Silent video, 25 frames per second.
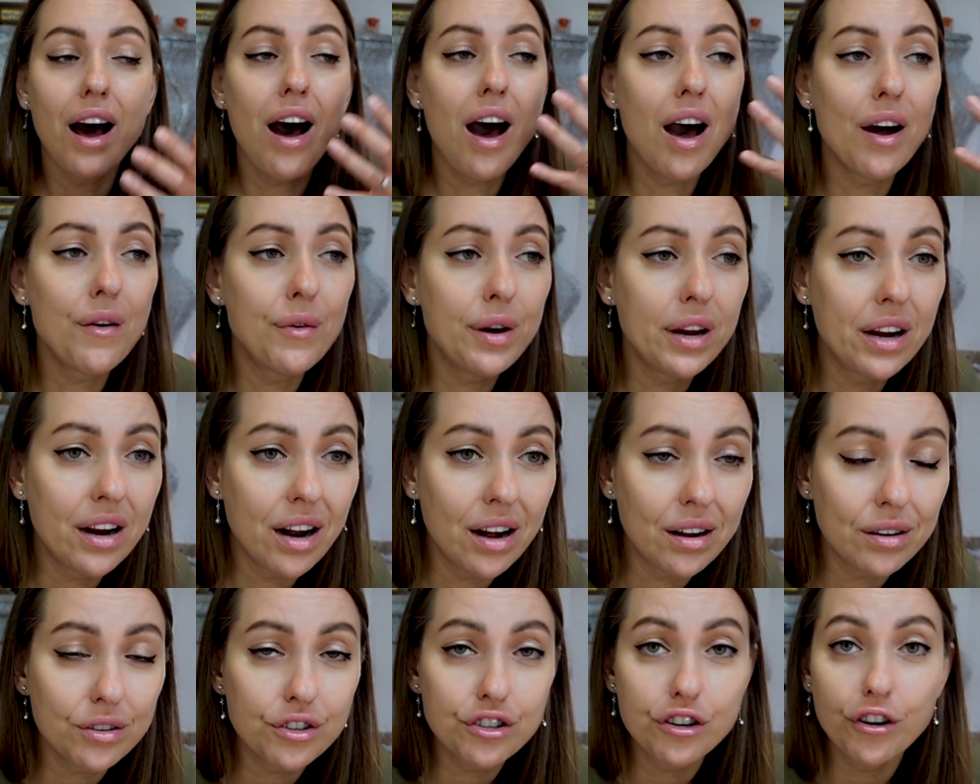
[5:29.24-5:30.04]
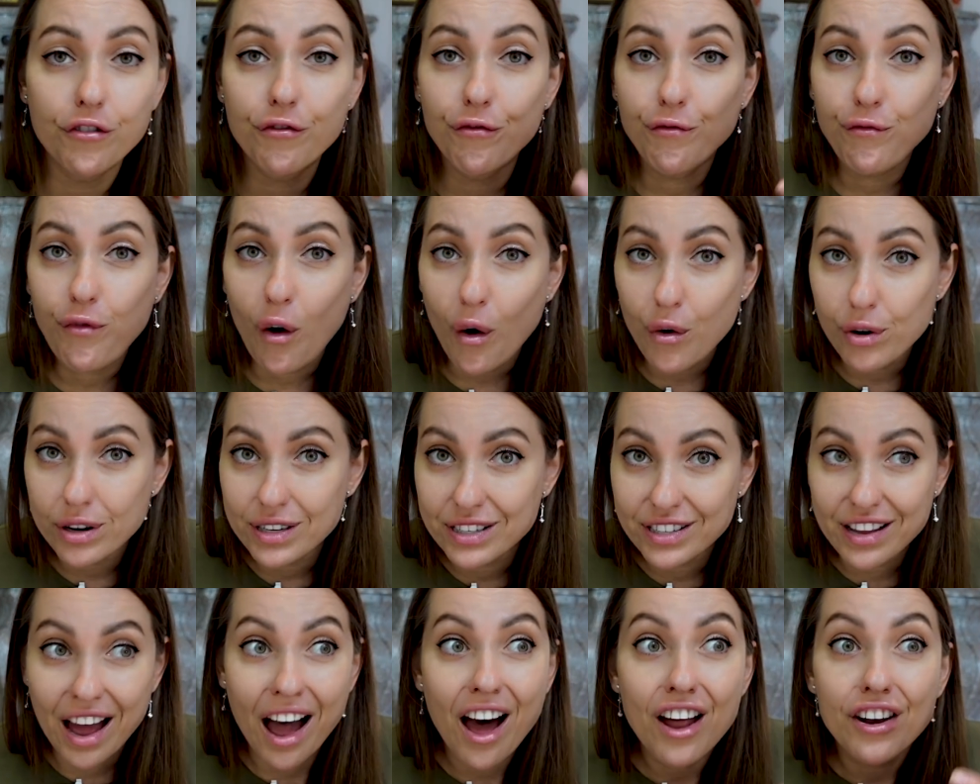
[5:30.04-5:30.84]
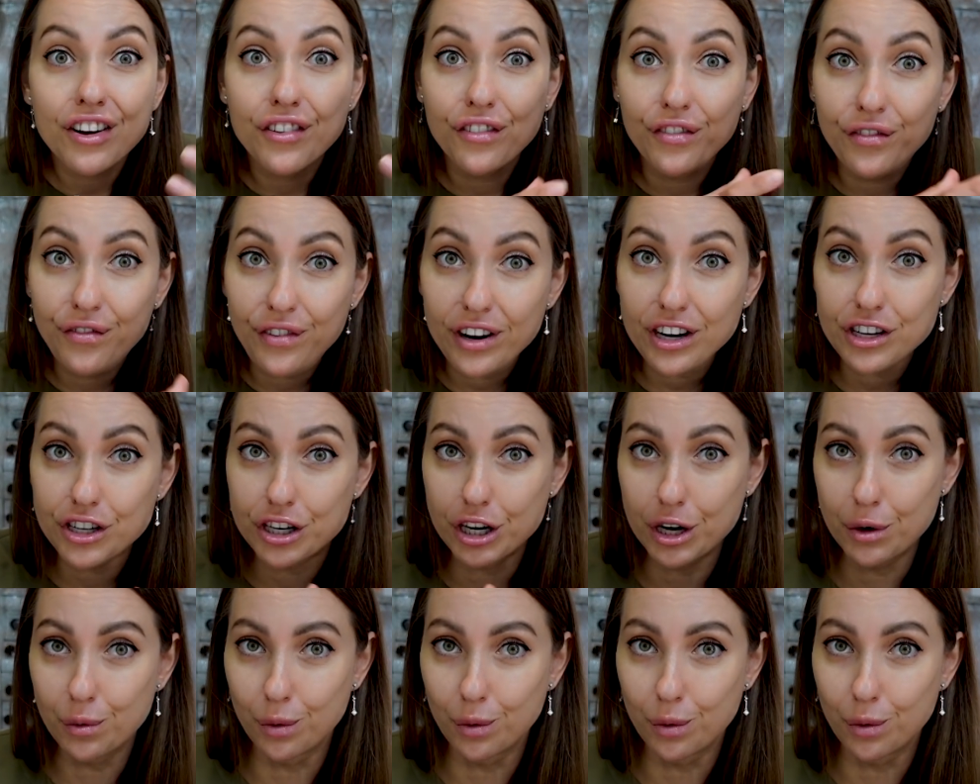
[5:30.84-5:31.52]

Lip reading: agriculture, forest and fishing